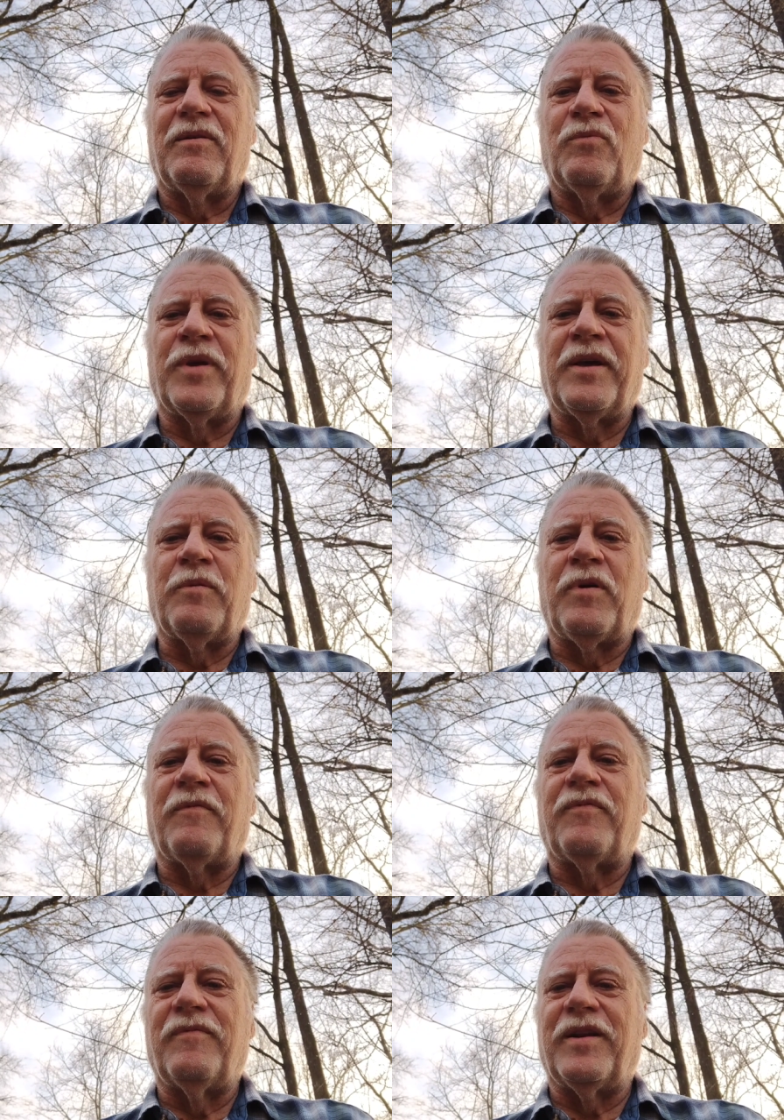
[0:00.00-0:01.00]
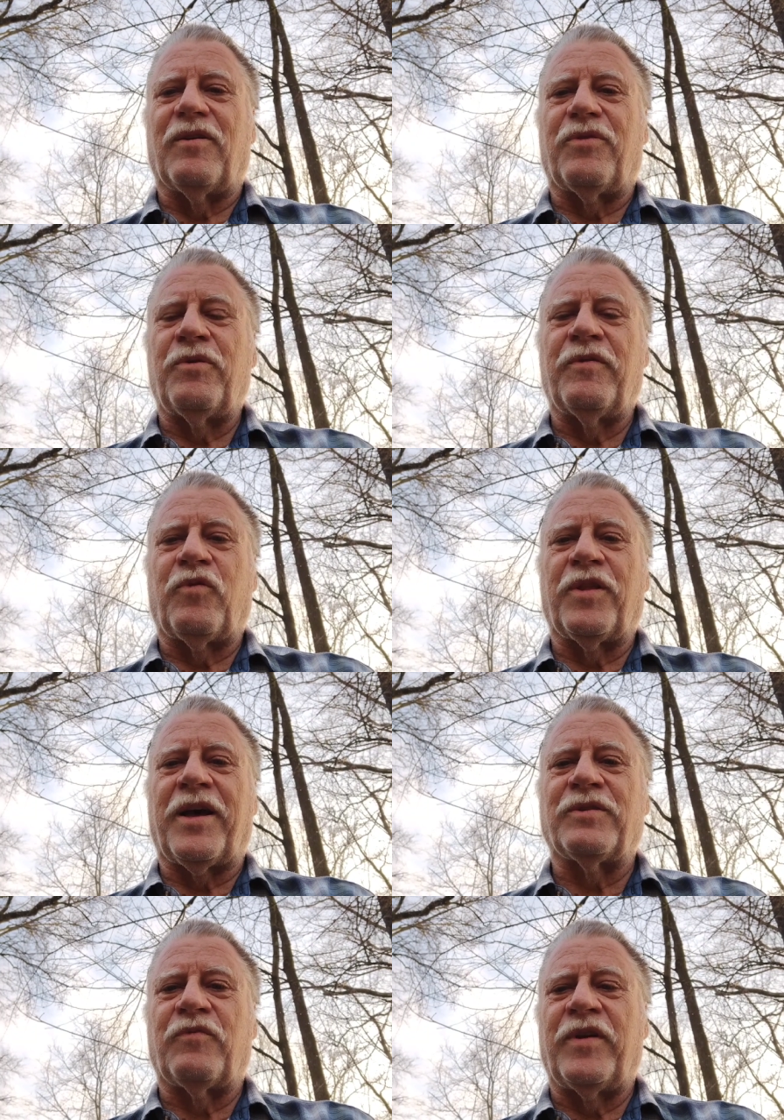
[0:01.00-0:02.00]
we get above, you know, three or
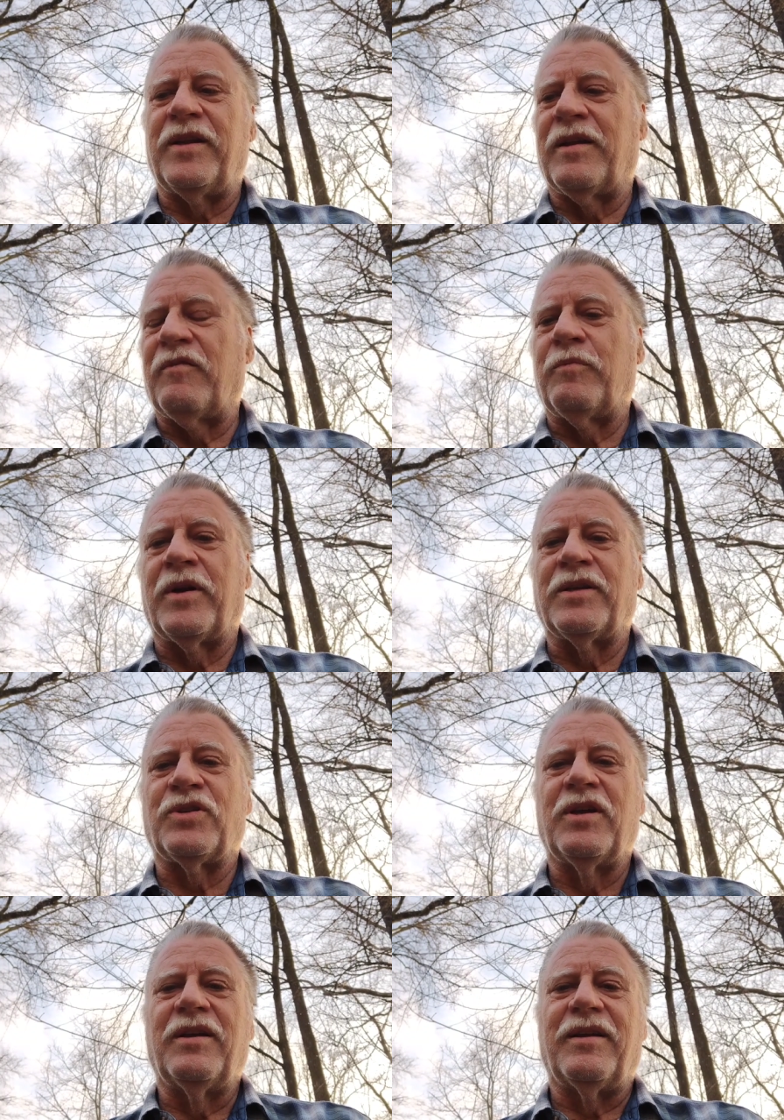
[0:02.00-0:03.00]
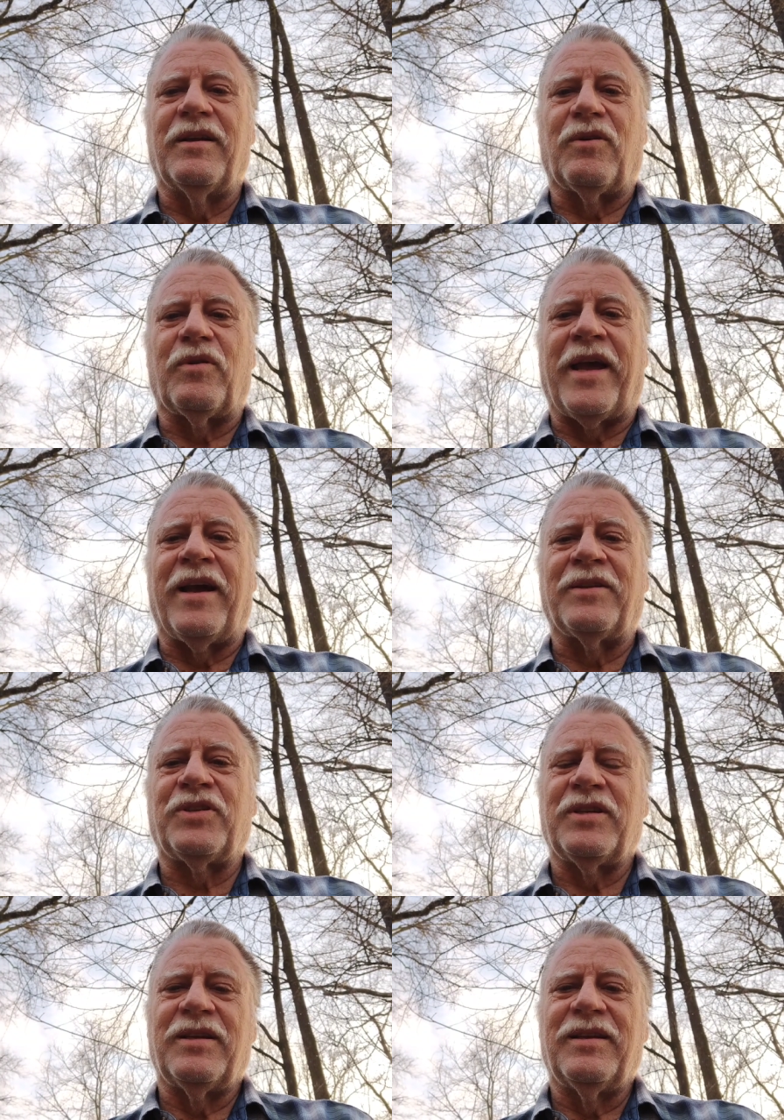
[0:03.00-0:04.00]
4,000 feet and everybody's, you know, ants.